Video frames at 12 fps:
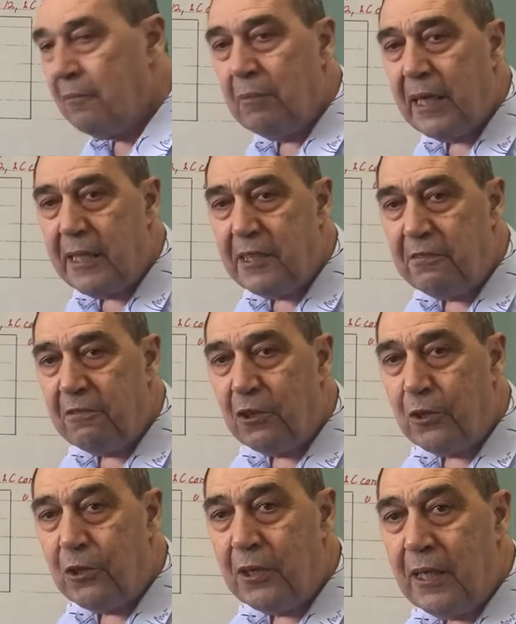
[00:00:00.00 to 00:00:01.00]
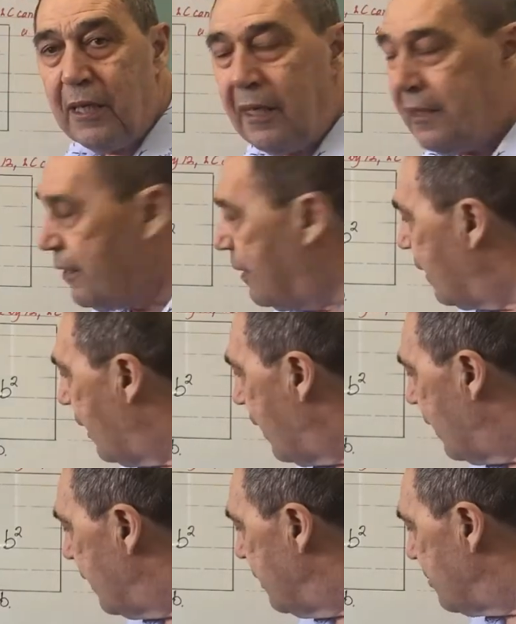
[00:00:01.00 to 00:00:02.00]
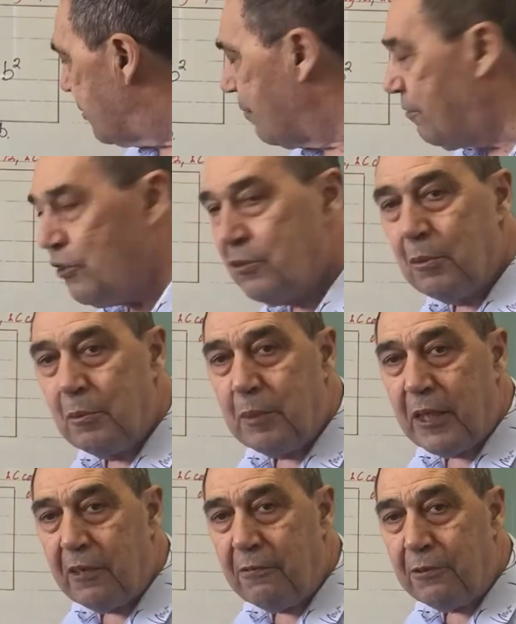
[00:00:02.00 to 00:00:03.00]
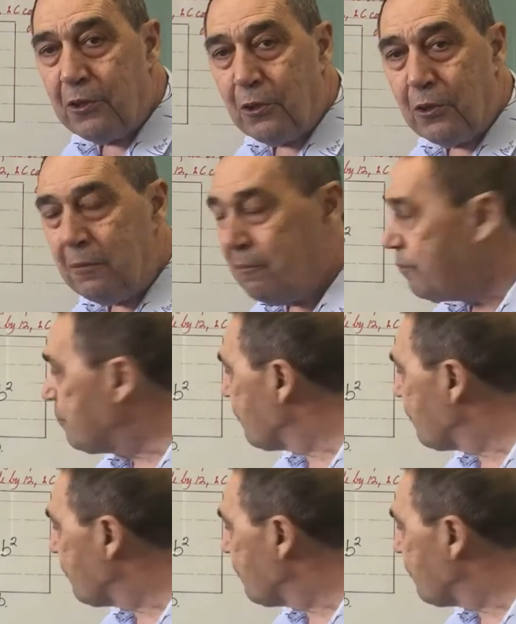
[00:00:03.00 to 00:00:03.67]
at base 4, then A is divisible by 4.